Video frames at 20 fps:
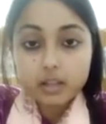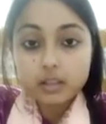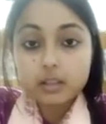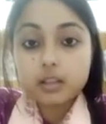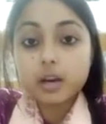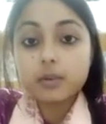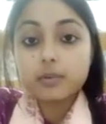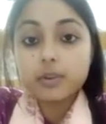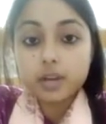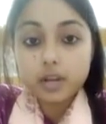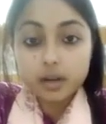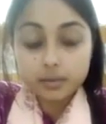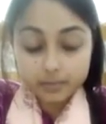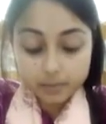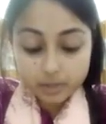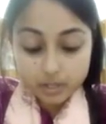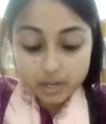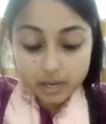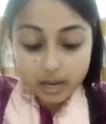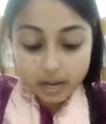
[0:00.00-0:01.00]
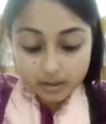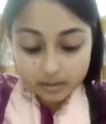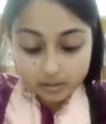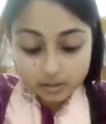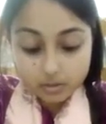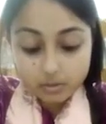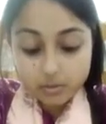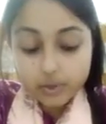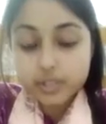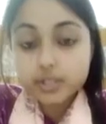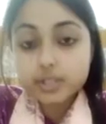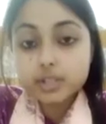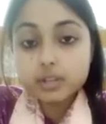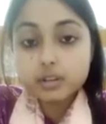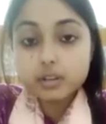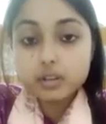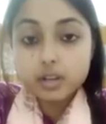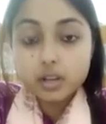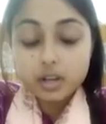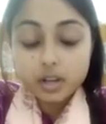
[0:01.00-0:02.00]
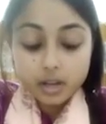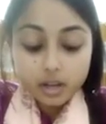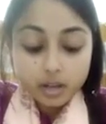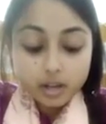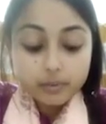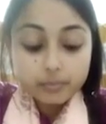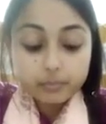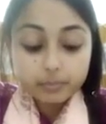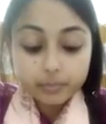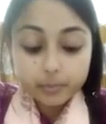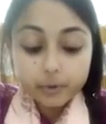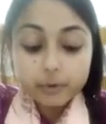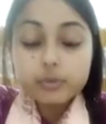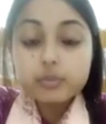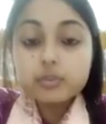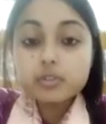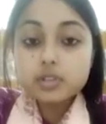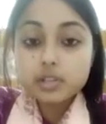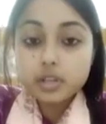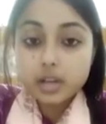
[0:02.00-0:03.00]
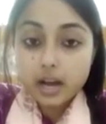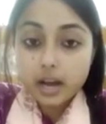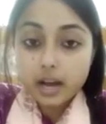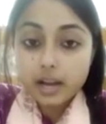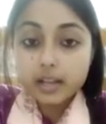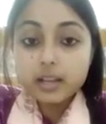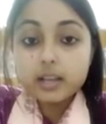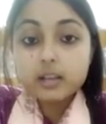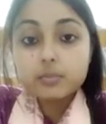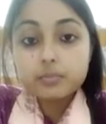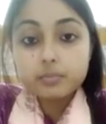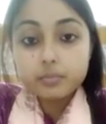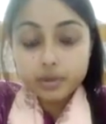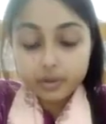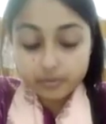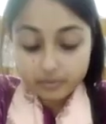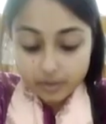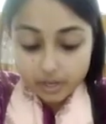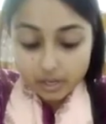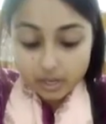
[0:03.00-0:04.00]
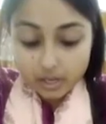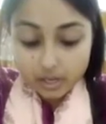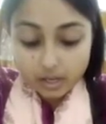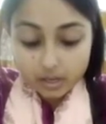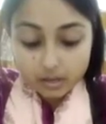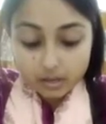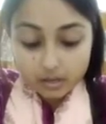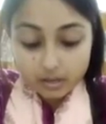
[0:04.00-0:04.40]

Now we come to the last question. Blue sky prevailing.